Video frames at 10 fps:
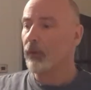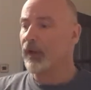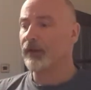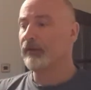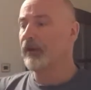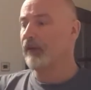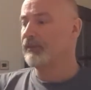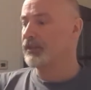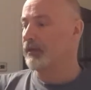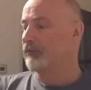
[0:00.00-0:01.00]
we had a
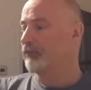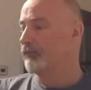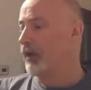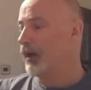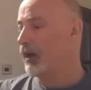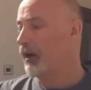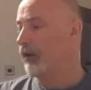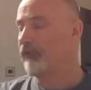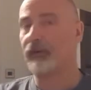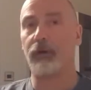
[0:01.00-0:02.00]
visit
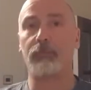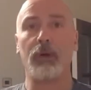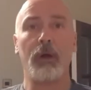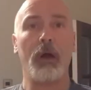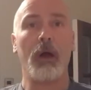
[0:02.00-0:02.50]
from